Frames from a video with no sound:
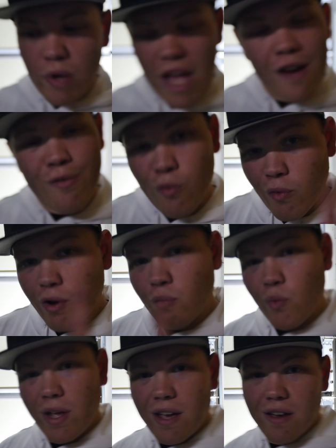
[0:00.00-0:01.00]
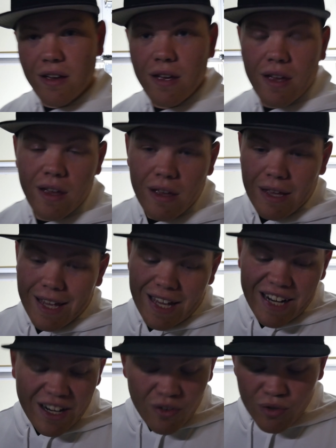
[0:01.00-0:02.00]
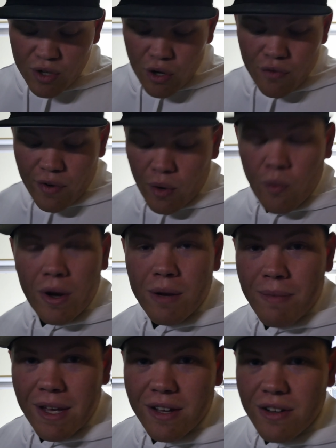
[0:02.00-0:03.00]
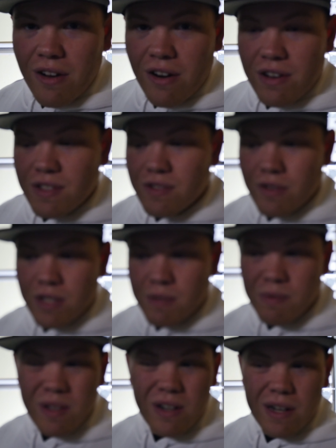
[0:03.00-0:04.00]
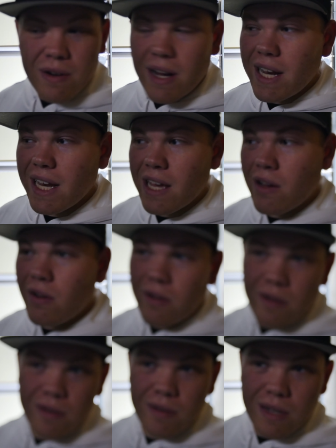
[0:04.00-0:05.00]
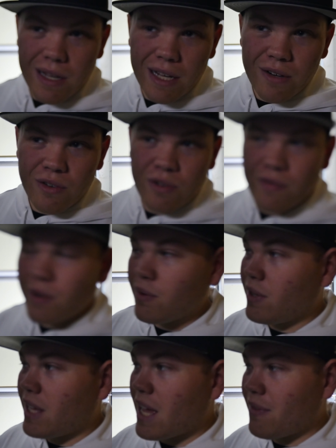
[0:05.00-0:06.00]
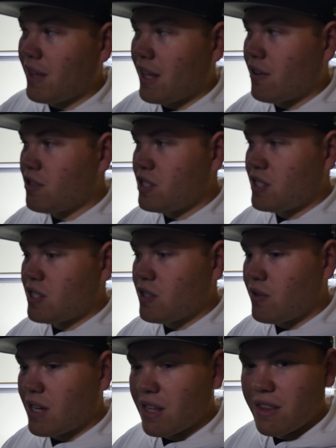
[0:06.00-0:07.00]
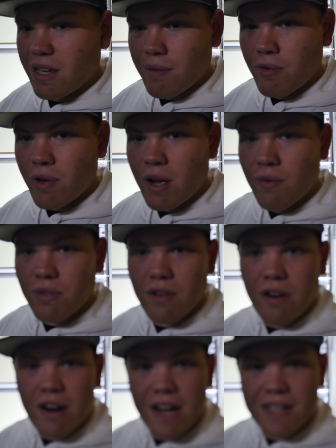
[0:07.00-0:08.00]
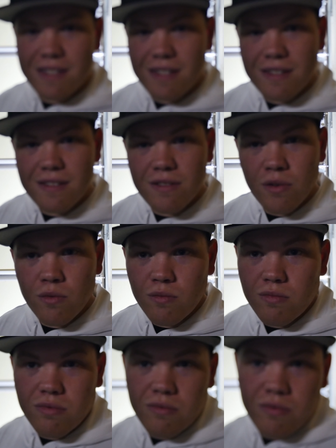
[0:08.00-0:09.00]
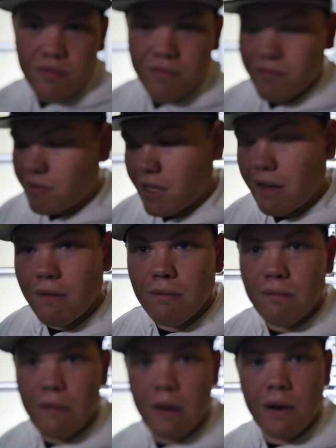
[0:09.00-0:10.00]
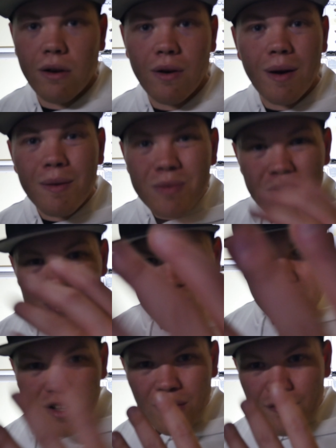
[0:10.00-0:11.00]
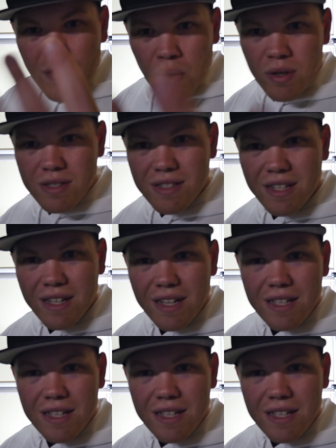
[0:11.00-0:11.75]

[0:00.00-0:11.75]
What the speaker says: We have 1 week, and I don't know if I want to make canards or a splitter right now. I don't know if I really have the energy to, and I think I'm okay with the car as is, so I don't know. I'm so sorry on the focusing.